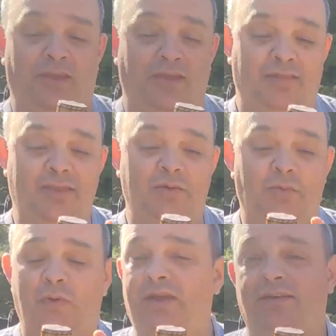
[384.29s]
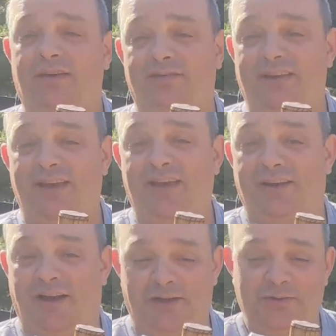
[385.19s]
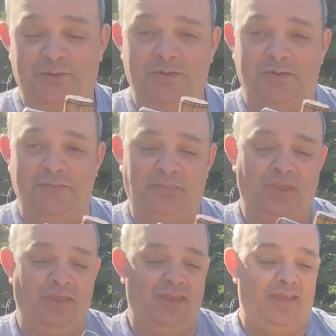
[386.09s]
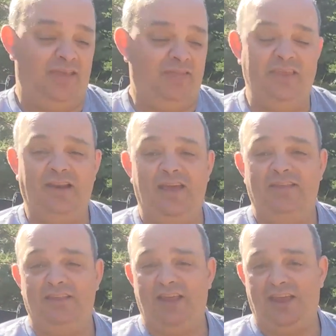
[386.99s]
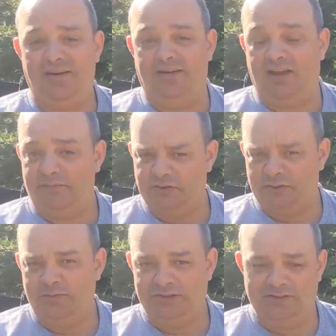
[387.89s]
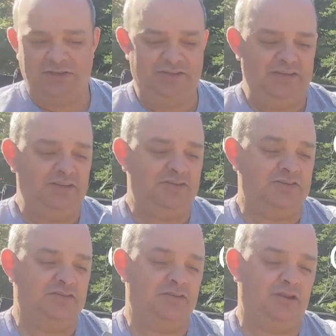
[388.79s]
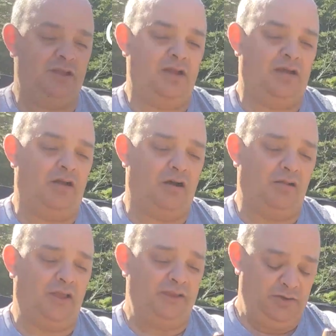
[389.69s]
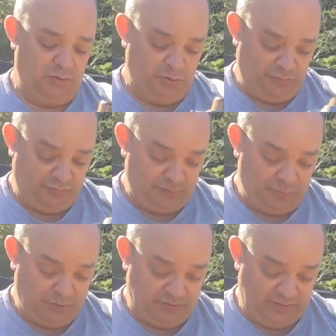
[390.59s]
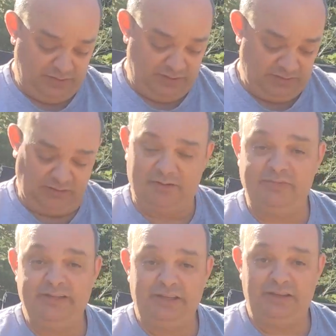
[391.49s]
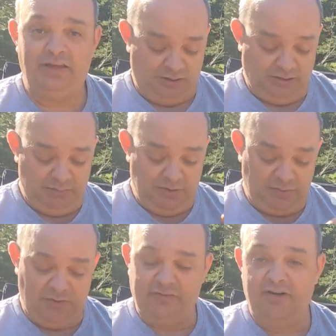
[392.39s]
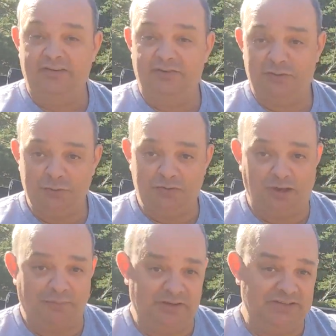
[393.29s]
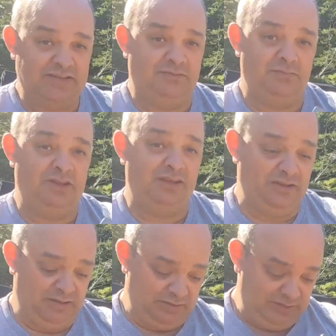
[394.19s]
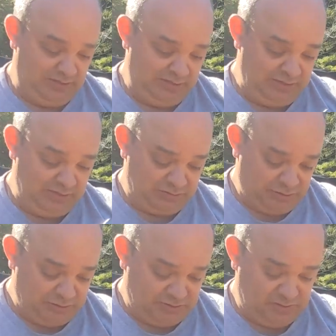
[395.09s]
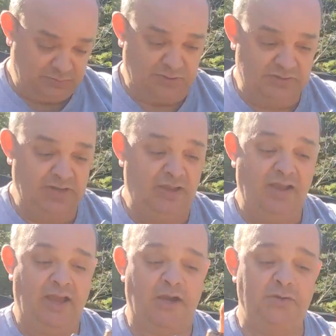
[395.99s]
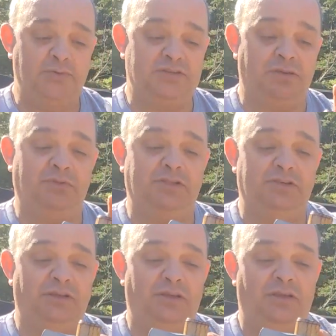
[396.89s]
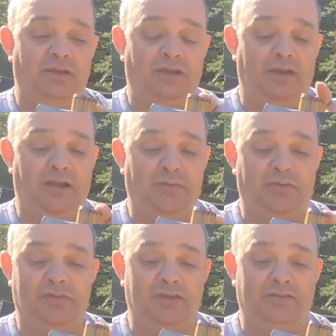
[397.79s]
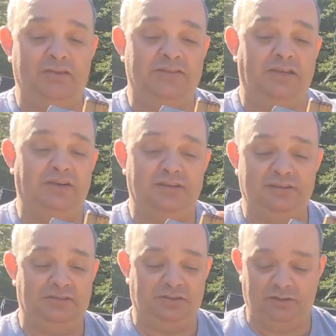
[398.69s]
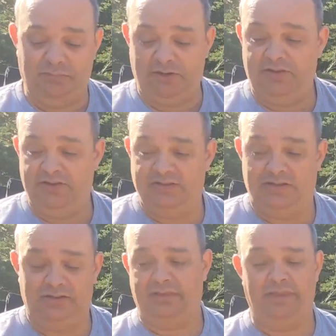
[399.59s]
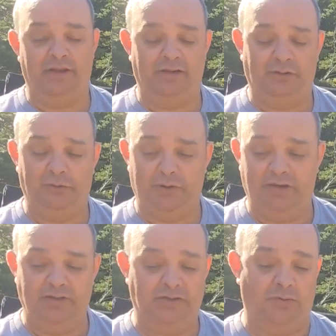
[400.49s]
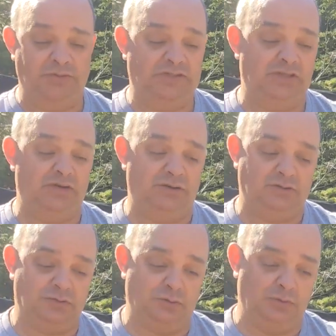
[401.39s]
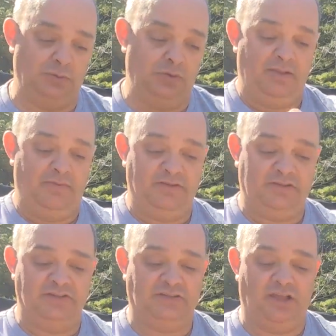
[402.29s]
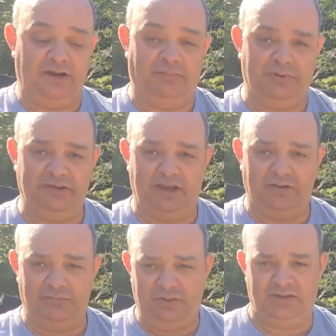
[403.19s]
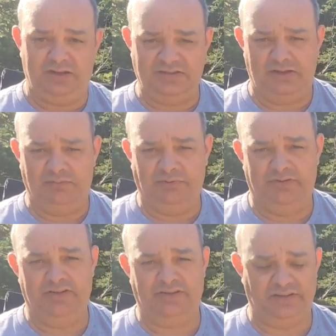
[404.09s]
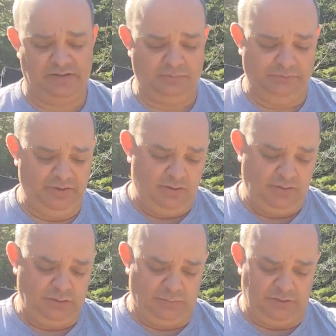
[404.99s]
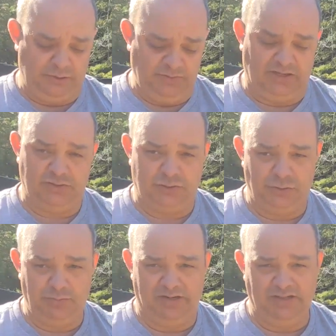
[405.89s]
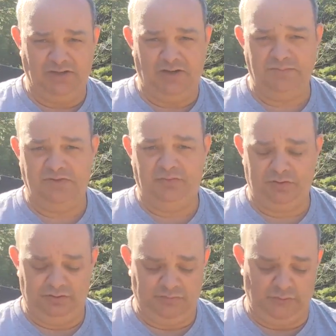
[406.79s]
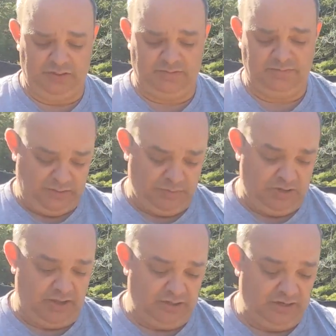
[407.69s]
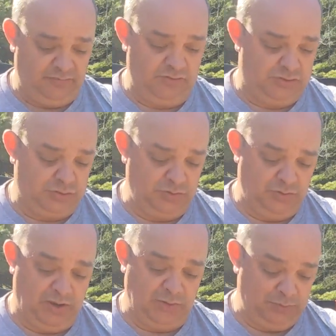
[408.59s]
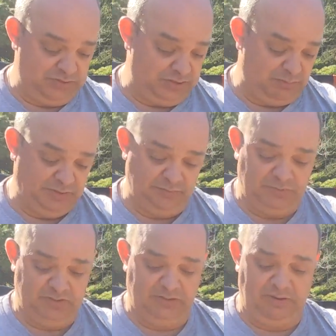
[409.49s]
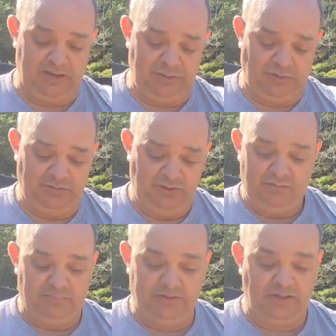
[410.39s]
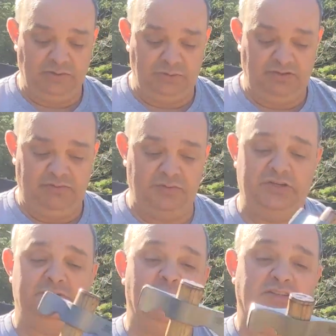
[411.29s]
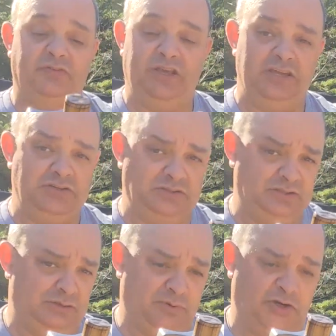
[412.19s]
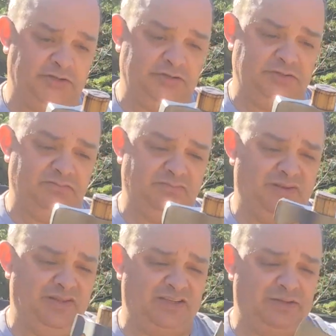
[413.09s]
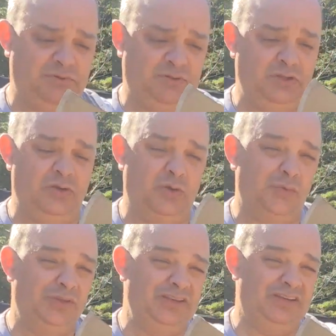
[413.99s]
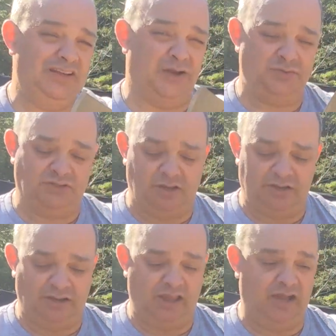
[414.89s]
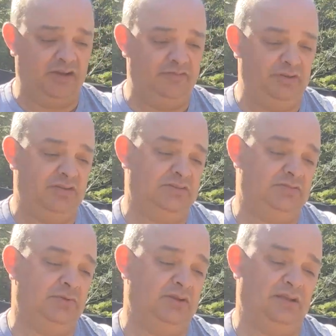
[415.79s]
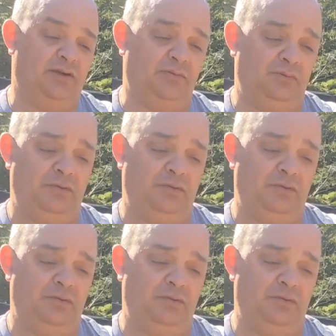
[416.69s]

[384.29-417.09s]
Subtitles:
The weight of the head, I don't know. The length of the handle, I'm assuming, is 19 inches. All I know from what the lovely Columbian River Knife and Tool Company sent me in the instructions was how to assemble it and how thick this end is compared to this end. The lower end is always thinner, so this can slide up and down and be assembled and disassembled. You don't want to do that too many times if you can avoid it. They were kind enough to show you how to assemble it with the manual, but they don't give you any specifications in the box. And that's about the only downside I have to this right now.